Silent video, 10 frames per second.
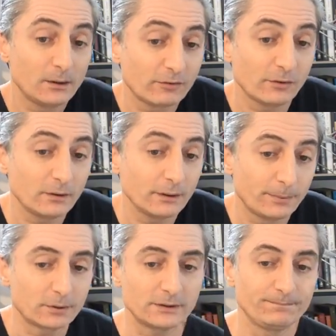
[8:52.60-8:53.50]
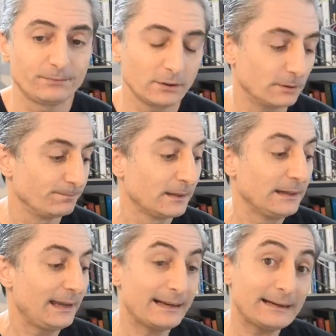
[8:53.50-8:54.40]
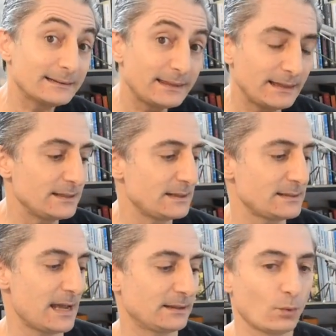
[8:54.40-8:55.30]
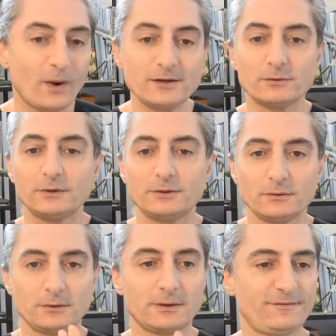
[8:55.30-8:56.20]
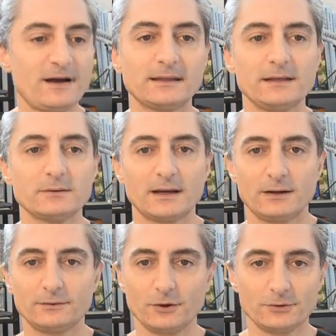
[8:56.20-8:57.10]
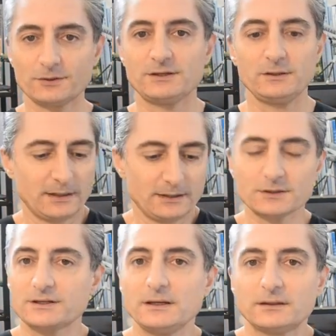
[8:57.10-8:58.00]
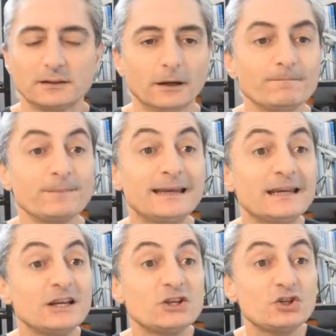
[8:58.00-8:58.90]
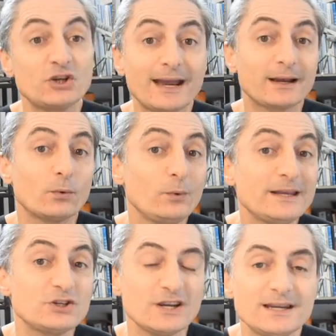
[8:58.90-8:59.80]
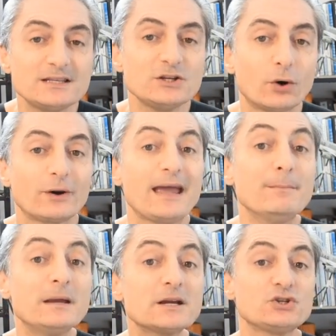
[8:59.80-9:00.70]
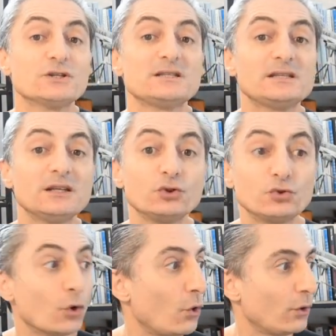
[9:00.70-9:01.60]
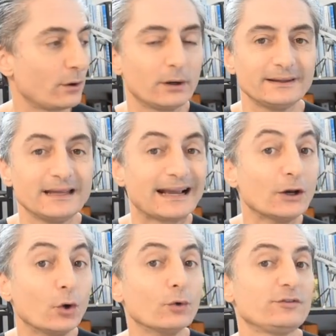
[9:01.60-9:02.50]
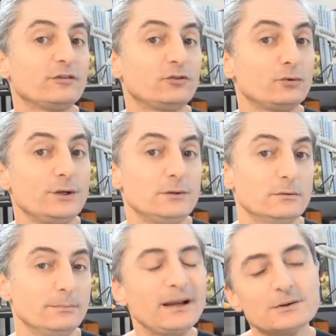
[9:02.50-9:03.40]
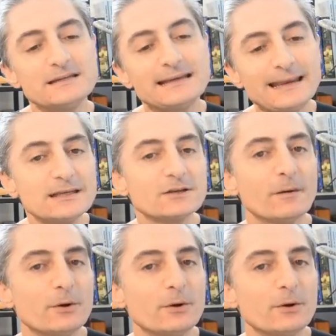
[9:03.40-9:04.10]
also important, you know? Another thing is that when you finally, you are on your seat, you get your seat, you know, check which is your emergency door, the closest to you, because in case of